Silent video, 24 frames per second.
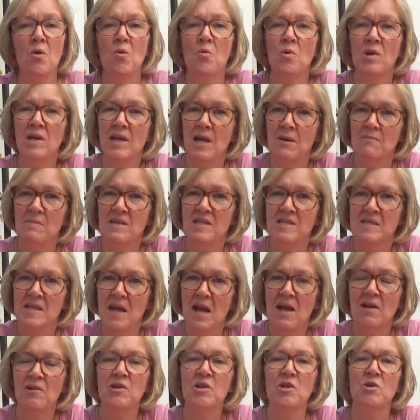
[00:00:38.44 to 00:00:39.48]
Well, let me
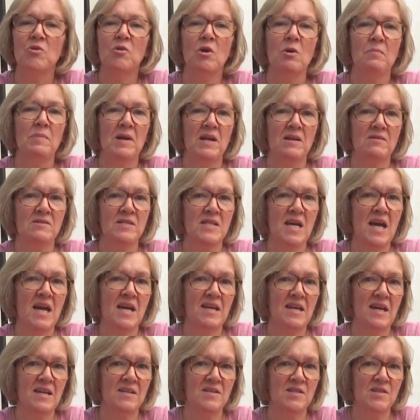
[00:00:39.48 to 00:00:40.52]
tell you about
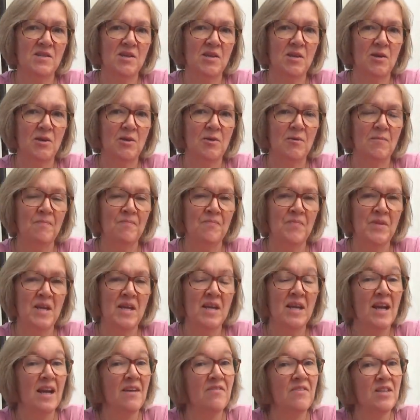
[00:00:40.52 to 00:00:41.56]
Anne Askew.
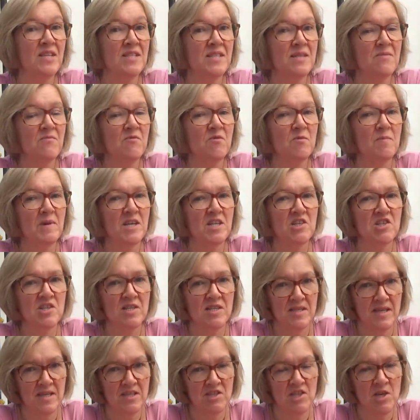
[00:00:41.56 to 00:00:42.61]
And this information
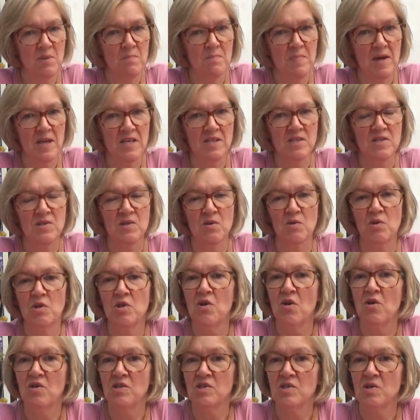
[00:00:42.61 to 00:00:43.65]
is actually based on an
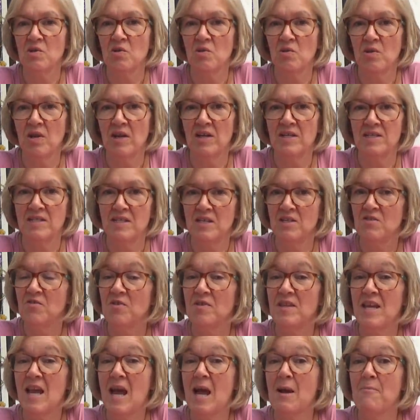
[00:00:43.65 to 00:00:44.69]
article I did for
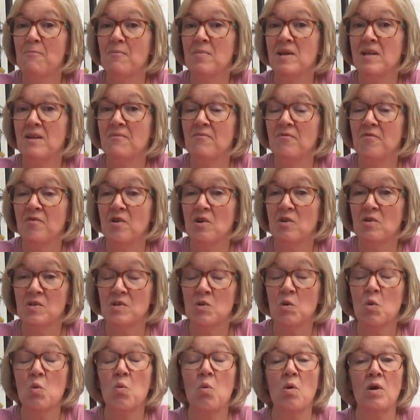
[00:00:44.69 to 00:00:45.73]
the Anne Boleyn Files
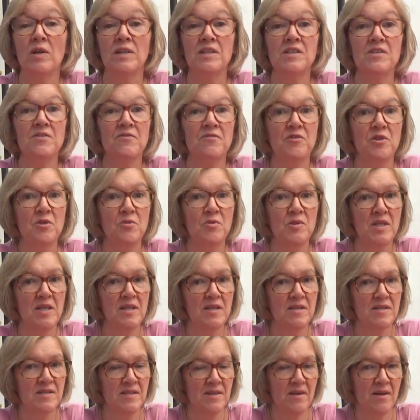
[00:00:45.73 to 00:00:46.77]
quite a few
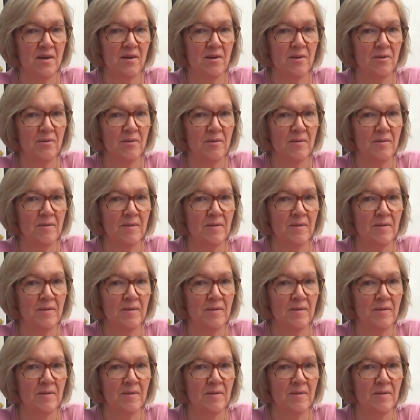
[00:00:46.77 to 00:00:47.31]
years ago.